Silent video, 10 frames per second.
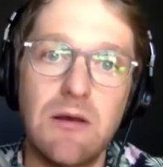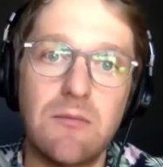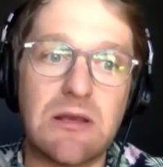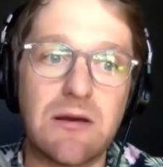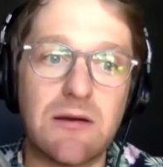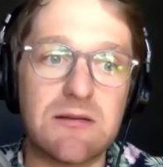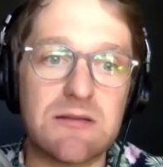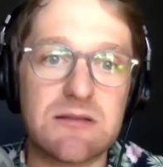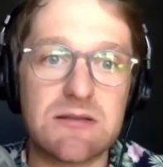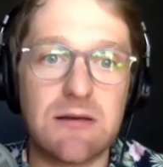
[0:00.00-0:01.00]

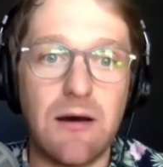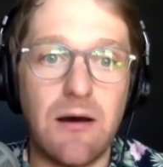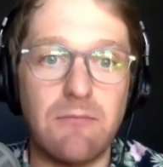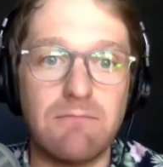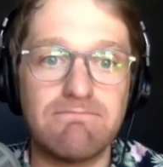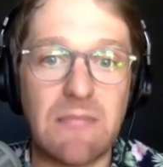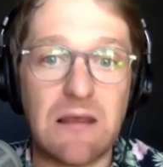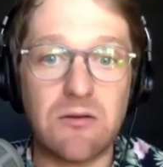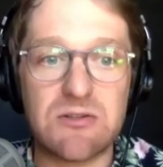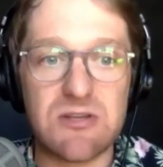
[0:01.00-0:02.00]
because
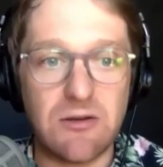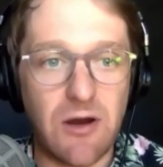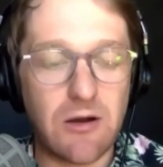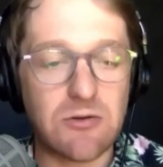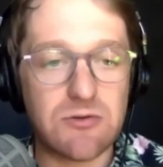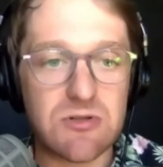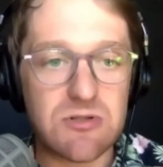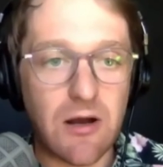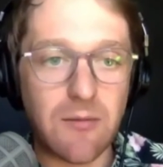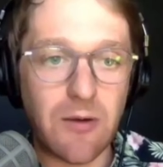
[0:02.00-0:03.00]
it looks like doctors are
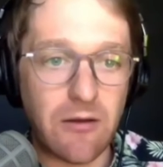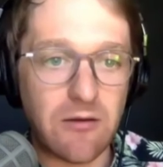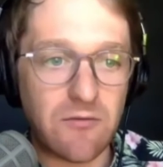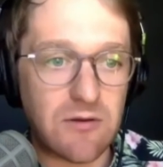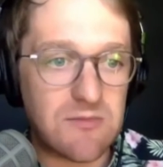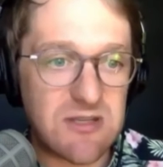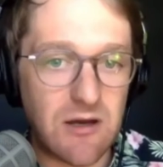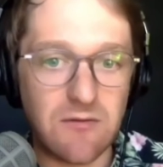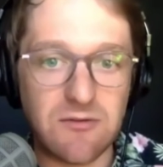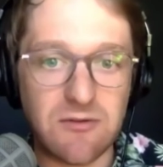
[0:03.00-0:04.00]
stockpiling for
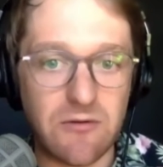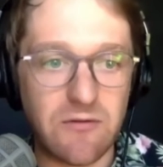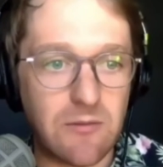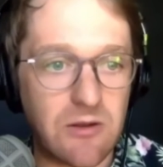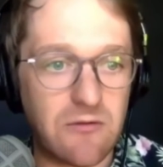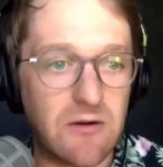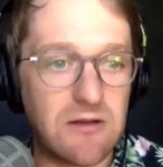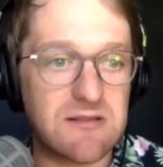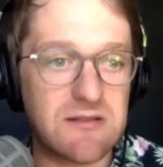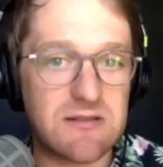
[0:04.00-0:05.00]
themselves and their family and
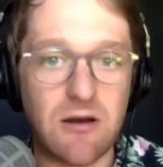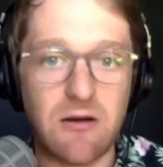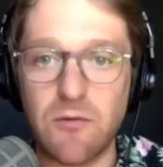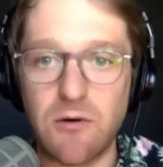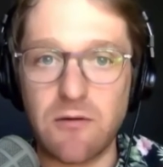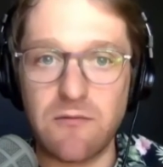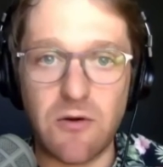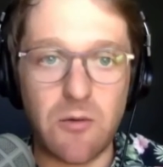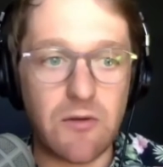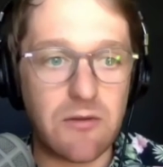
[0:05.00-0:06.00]
friends and stuff, or
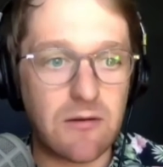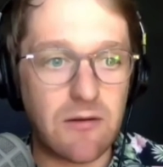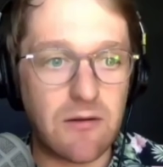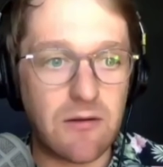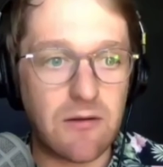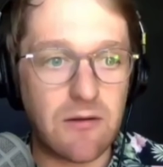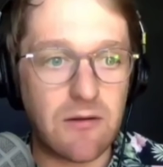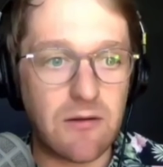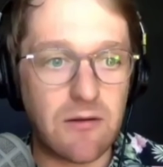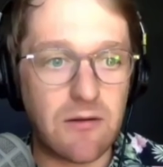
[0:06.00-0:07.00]
very wealthy clients,
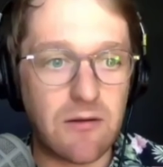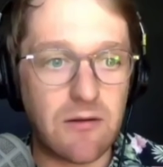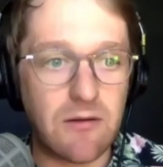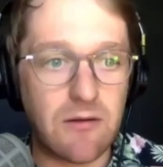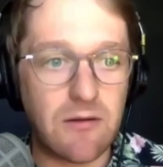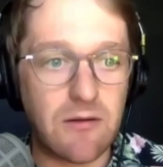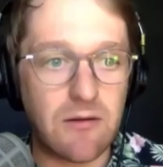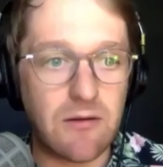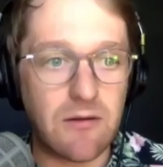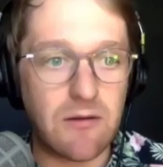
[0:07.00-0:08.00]
and that is
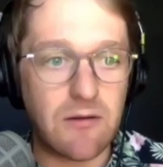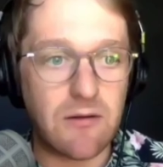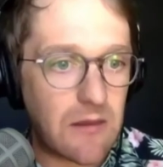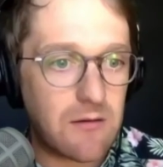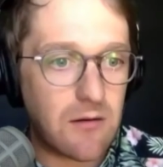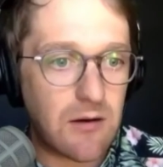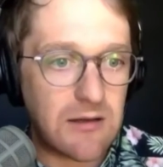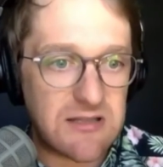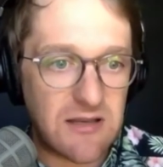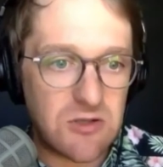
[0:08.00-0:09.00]
sad. All
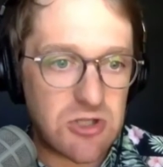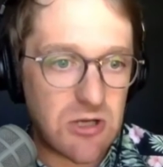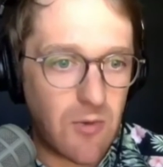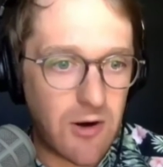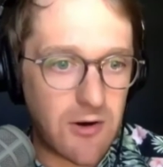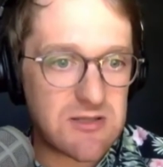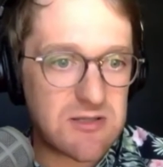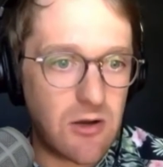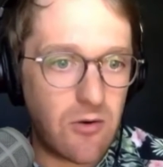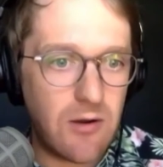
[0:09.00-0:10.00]
right, David G. Marks.
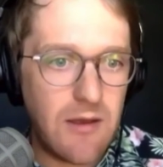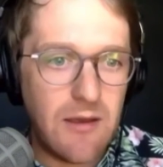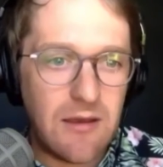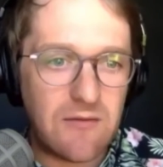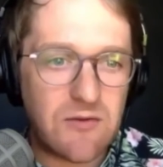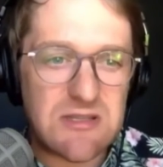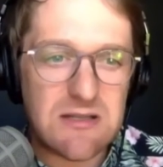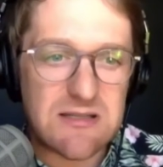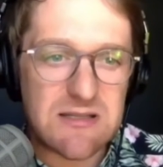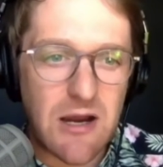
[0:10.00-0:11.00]
So if we see
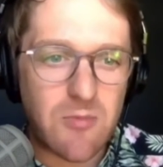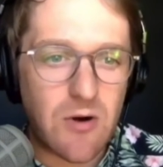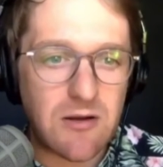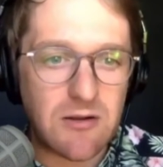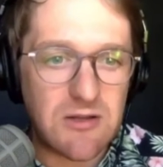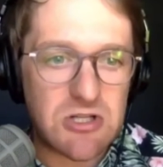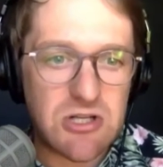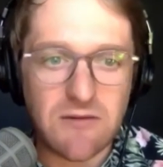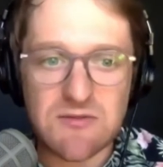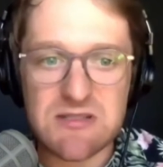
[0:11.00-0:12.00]
desired product on the
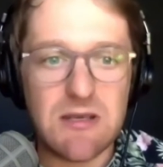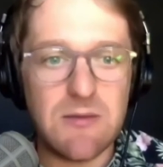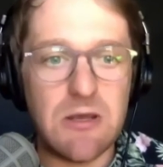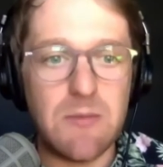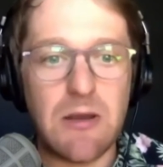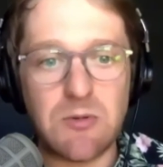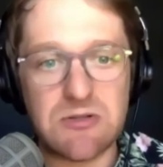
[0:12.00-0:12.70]
shelves, TP, paper